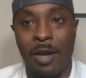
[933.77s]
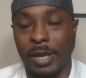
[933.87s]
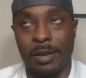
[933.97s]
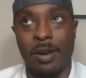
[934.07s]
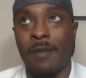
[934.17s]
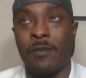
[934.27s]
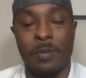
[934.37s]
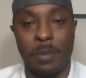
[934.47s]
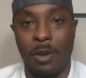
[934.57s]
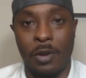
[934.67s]
Like, love
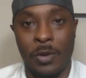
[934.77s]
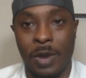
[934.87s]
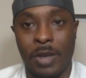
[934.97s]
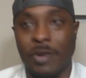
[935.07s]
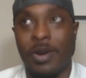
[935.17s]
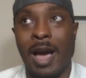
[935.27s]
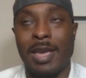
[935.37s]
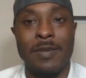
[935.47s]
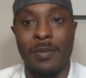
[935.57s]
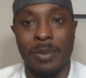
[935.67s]
football you want. You're not
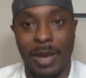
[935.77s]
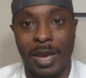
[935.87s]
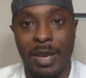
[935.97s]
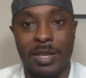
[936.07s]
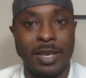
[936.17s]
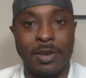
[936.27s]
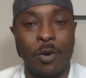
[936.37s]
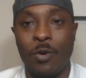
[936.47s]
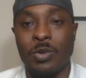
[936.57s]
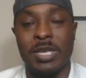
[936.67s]
even playing. Like,
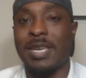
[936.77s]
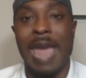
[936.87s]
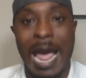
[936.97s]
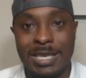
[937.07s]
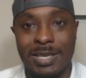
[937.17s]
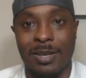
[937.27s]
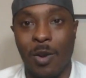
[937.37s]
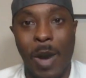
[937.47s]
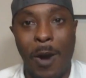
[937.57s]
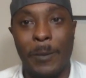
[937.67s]
go to NASA.
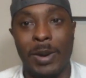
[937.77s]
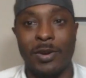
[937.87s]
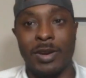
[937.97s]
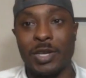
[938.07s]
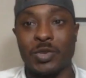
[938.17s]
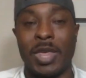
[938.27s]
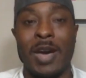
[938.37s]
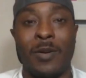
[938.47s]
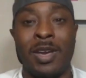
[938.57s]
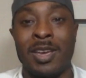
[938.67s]
Go help out our country
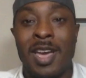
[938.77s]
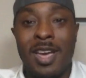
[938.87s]
that way.